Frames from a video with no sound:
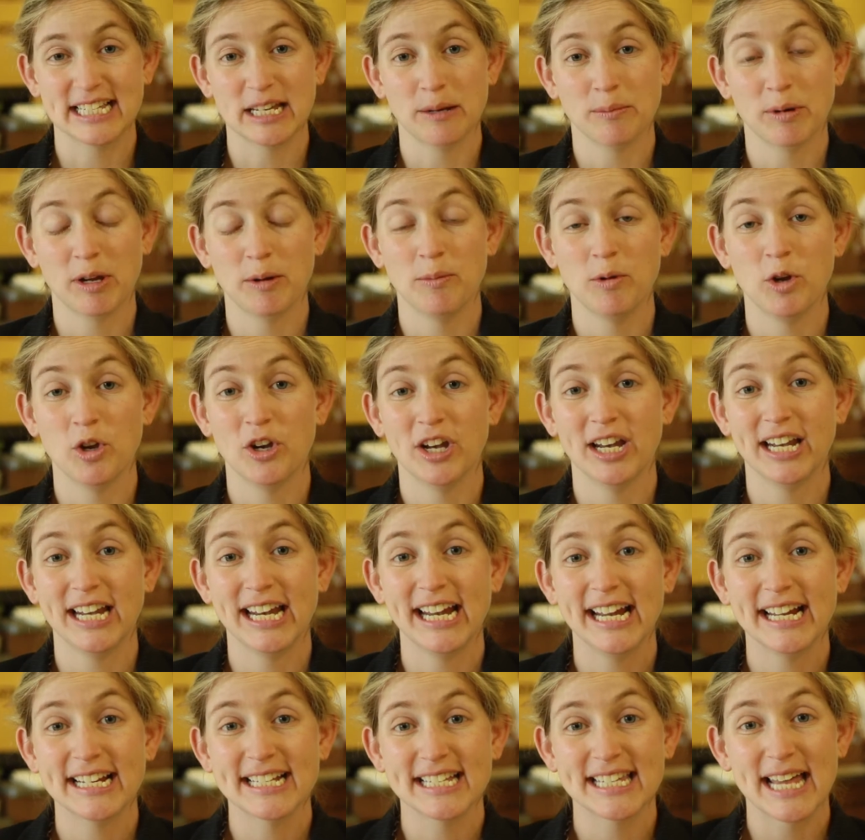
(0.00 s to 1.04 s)
some
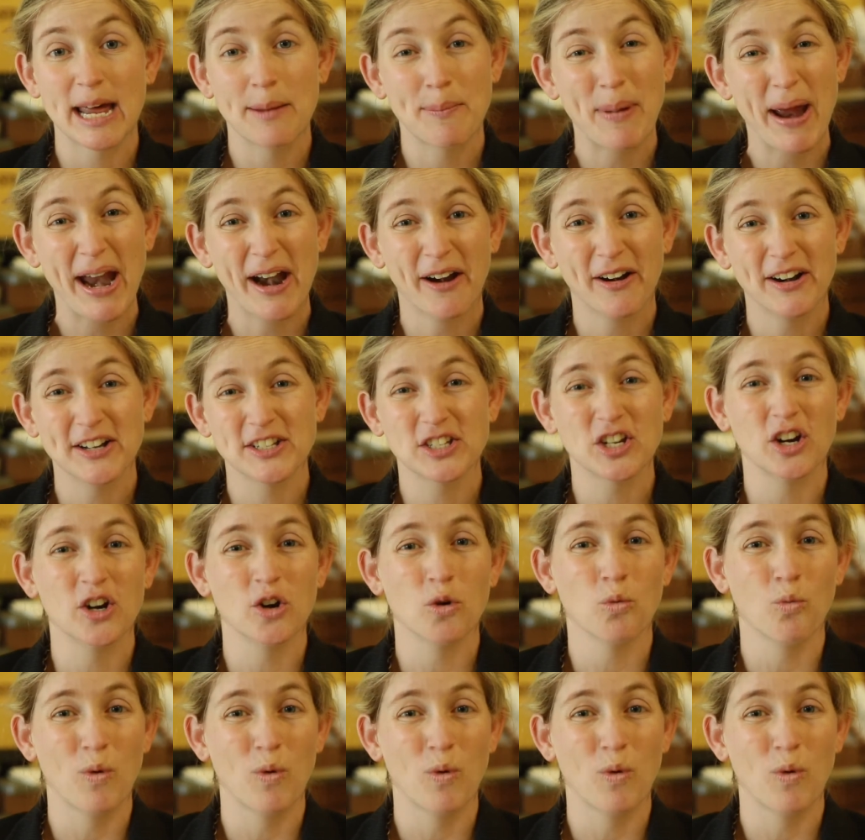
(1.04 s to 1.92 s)
communities, that parents aren't